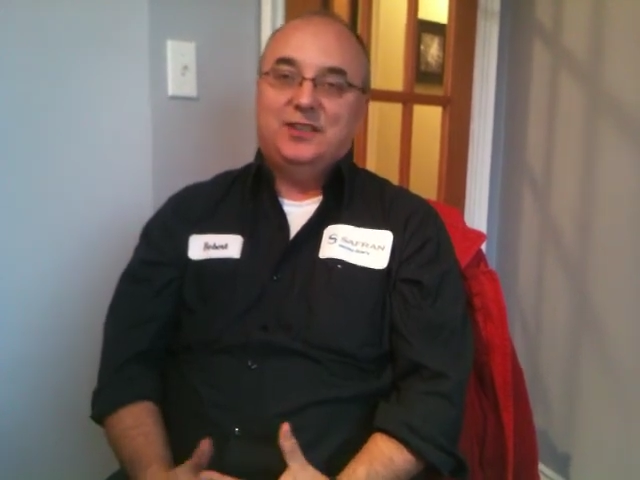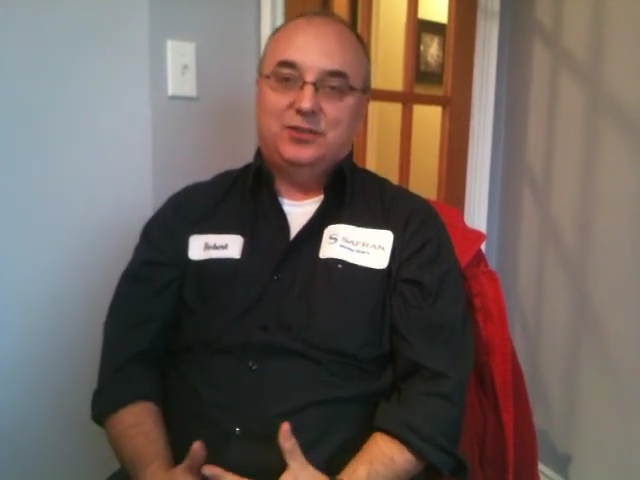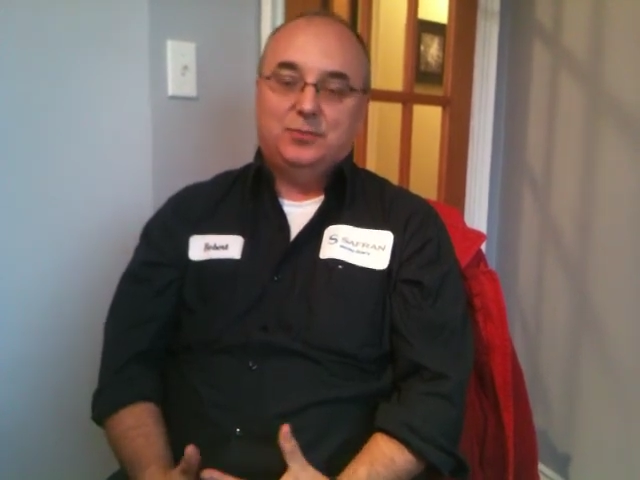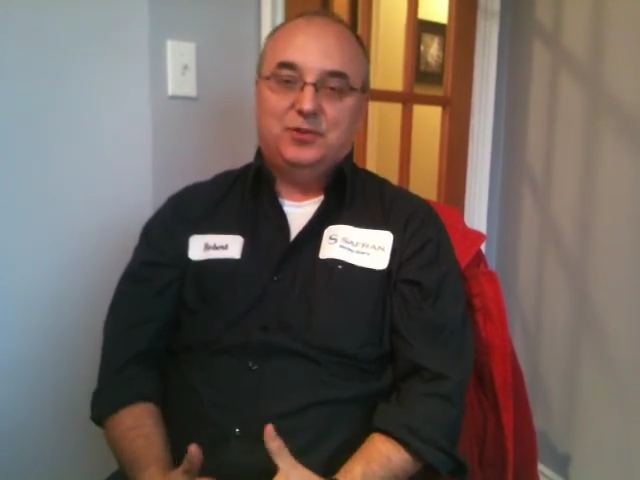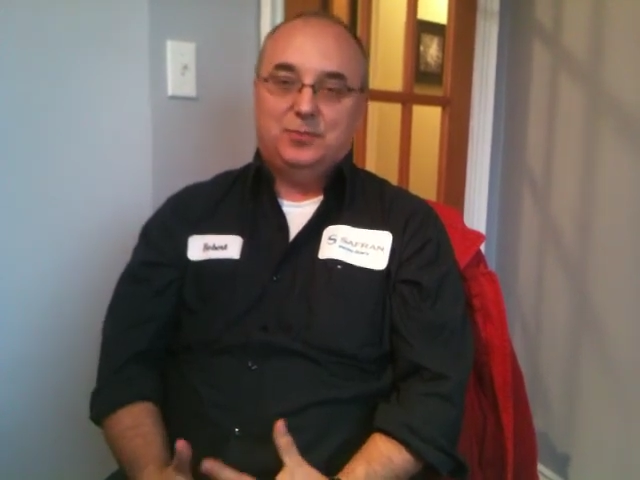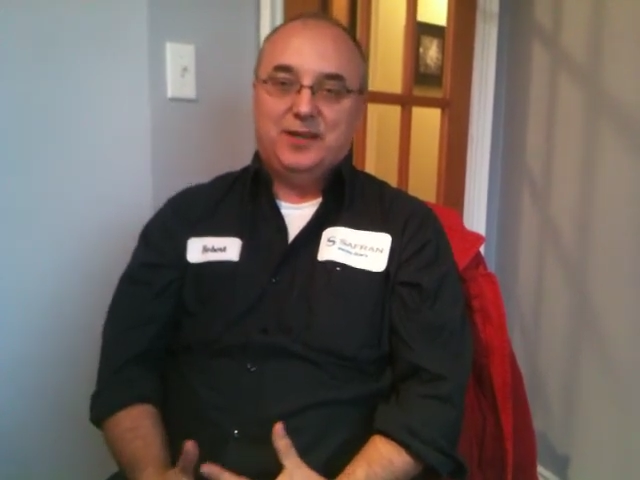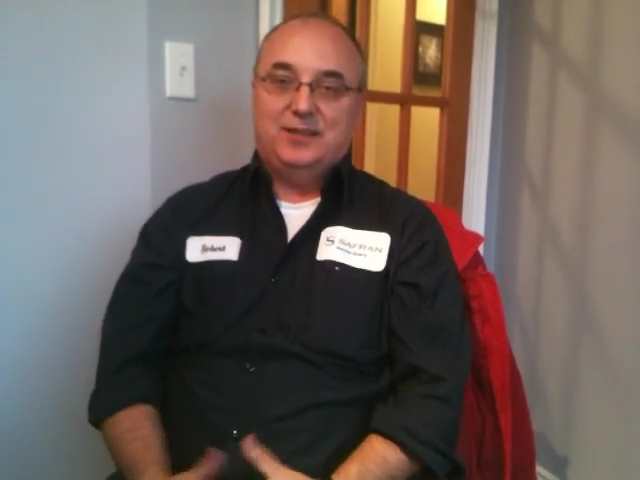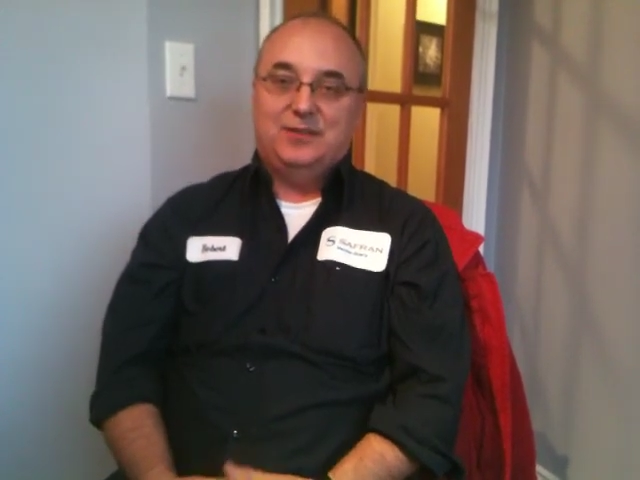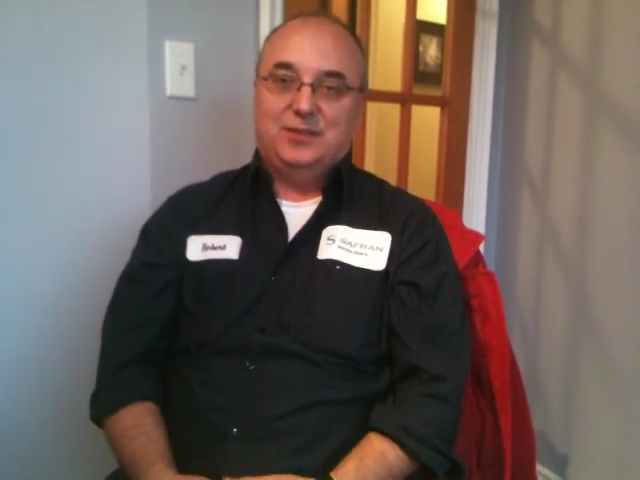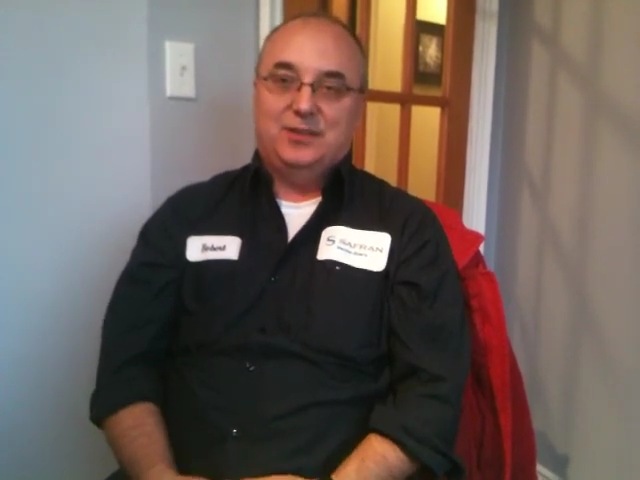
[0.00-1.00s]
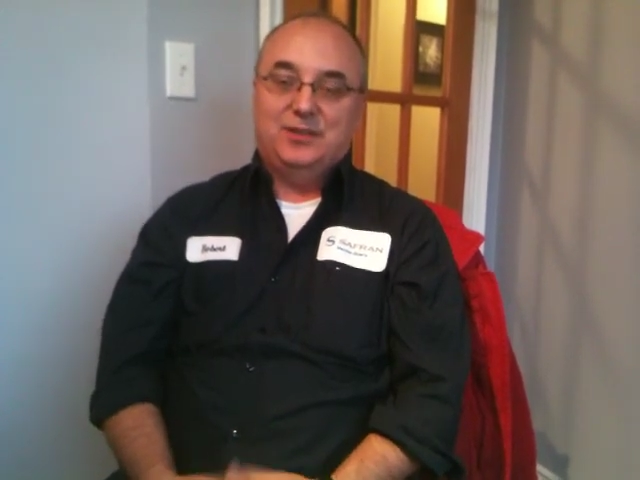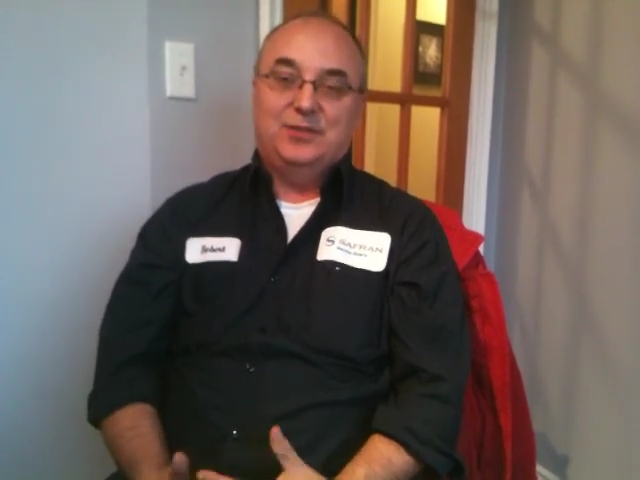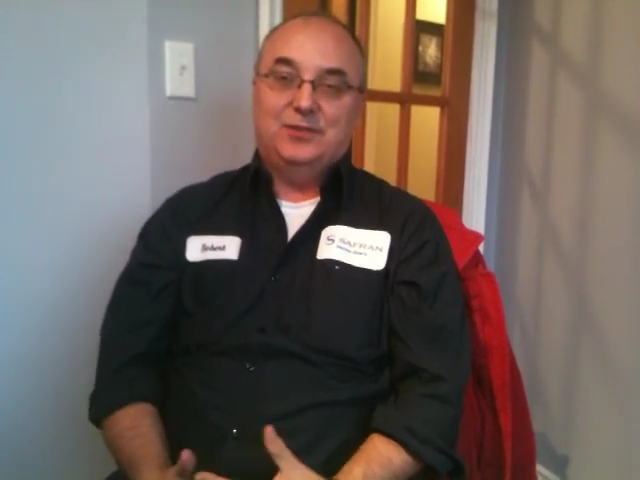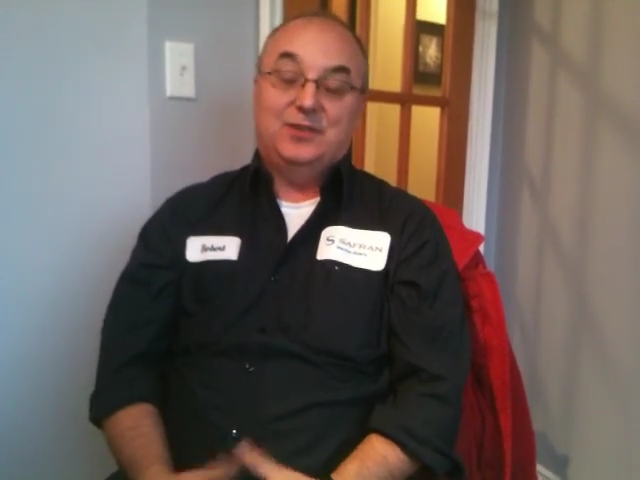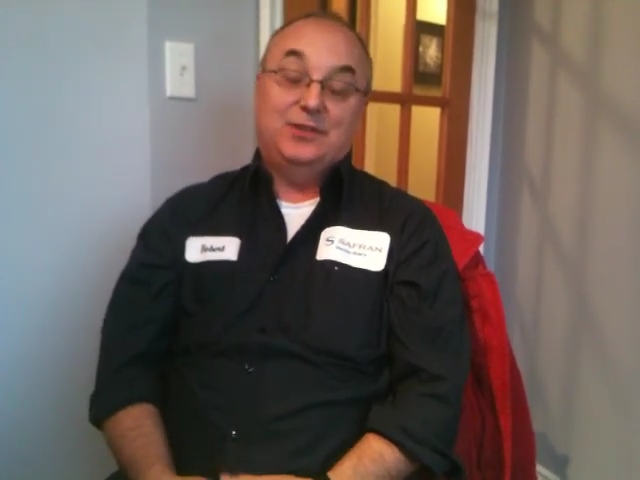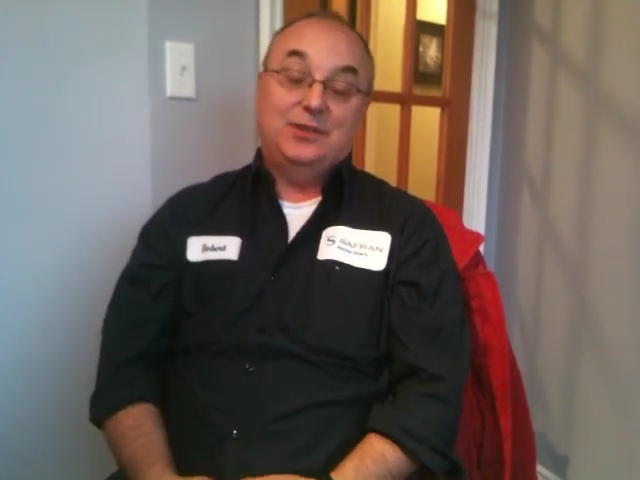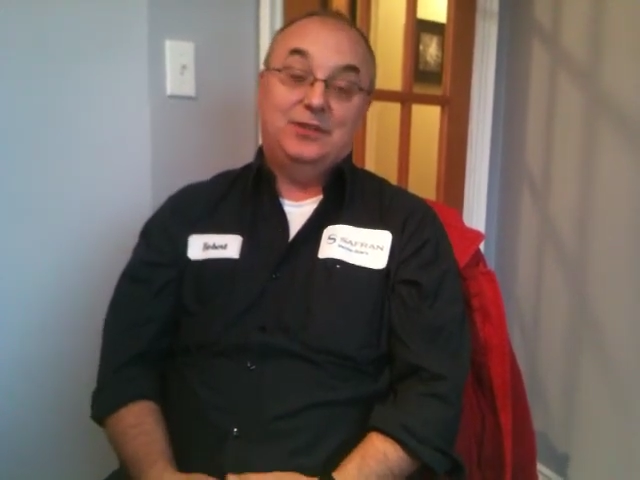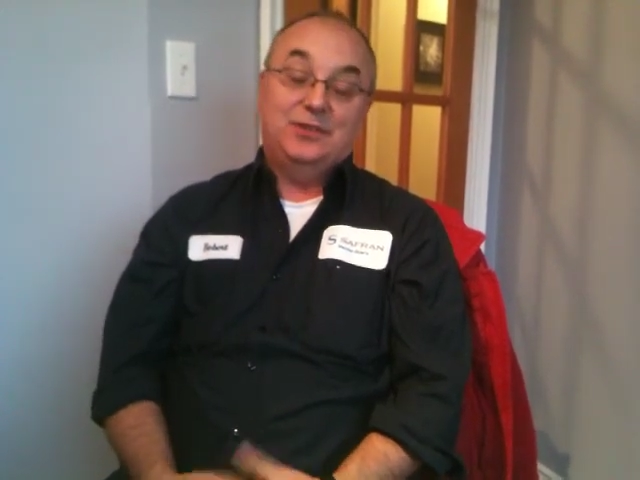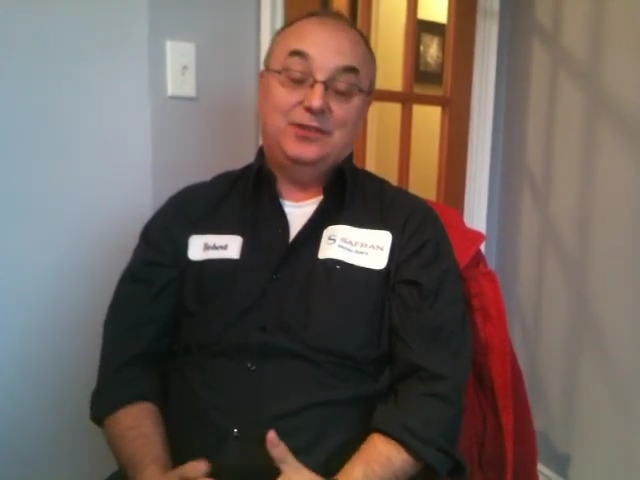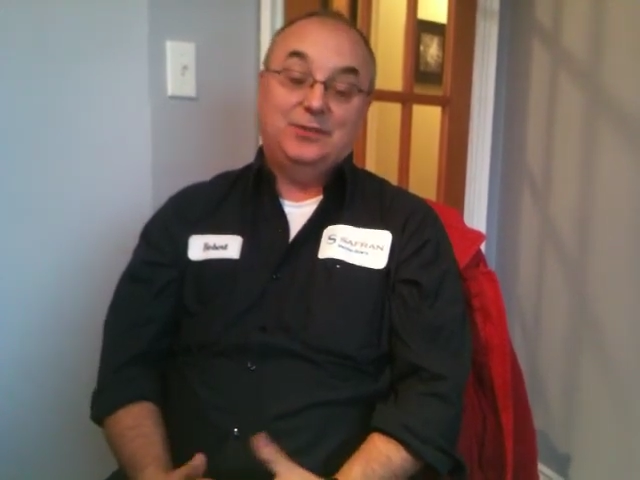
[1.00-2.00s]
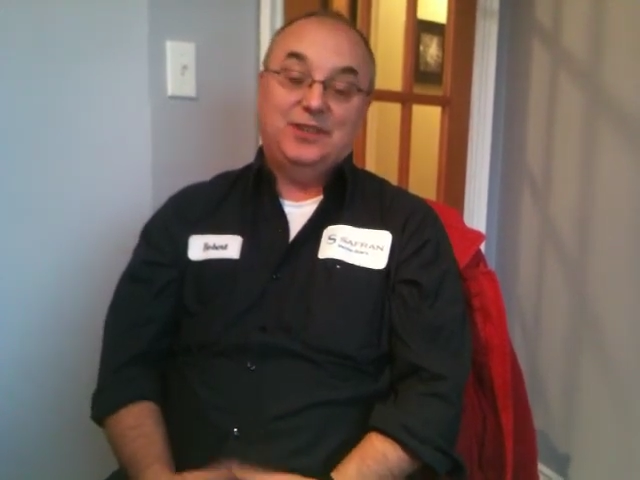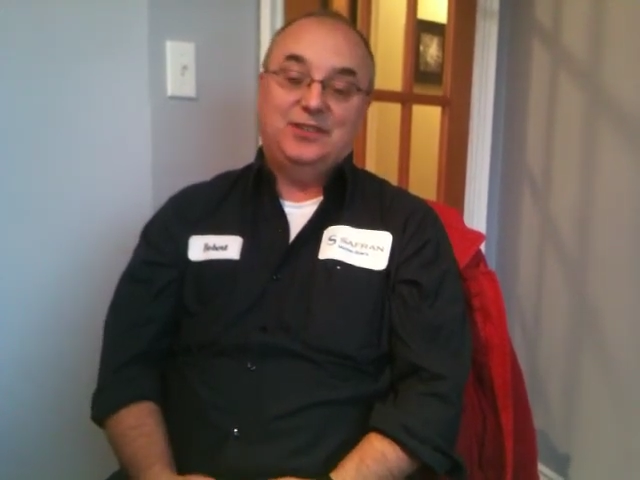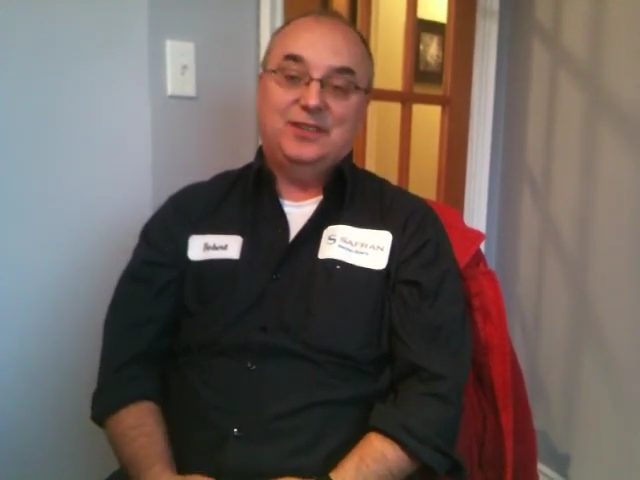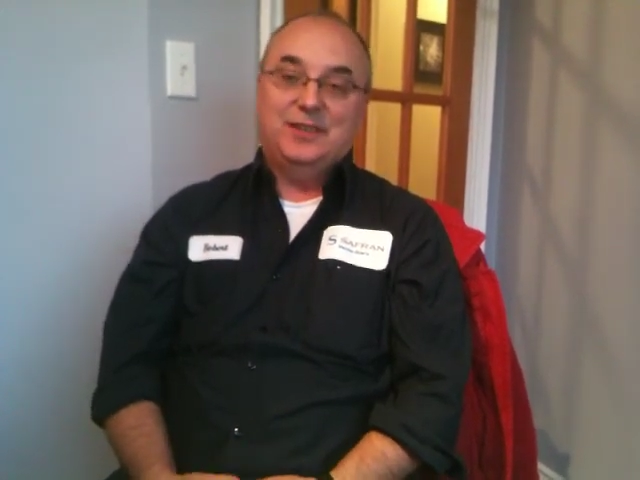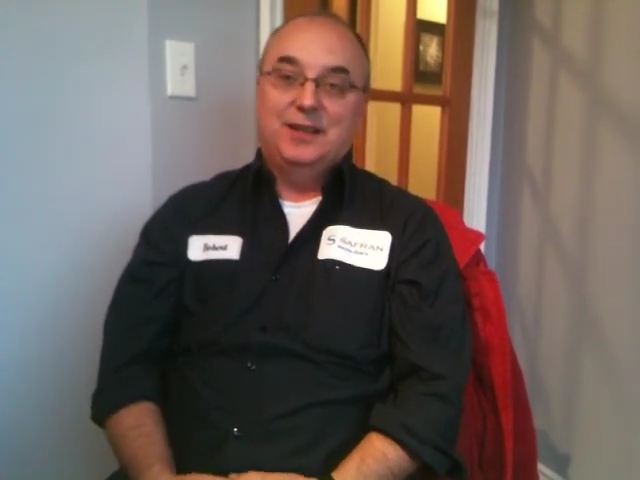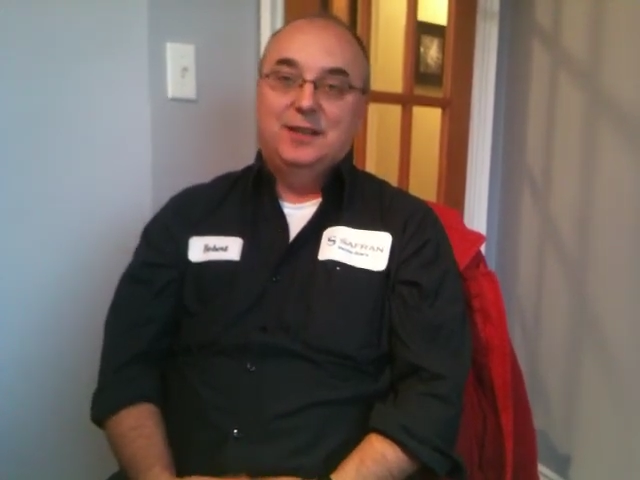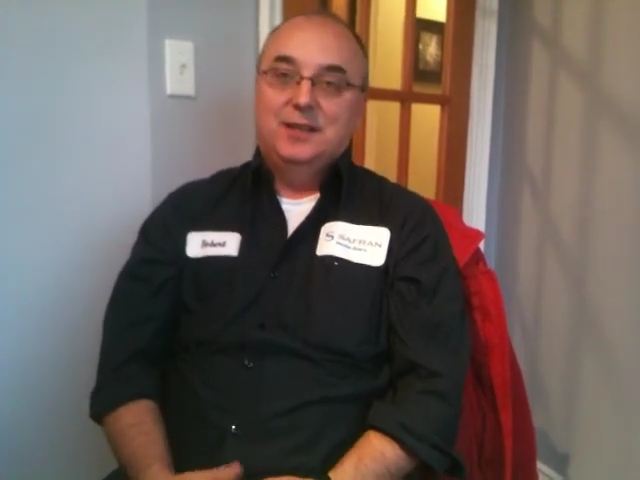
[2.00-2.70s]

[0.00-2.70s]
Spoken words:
other's perspectives on the difficult situations.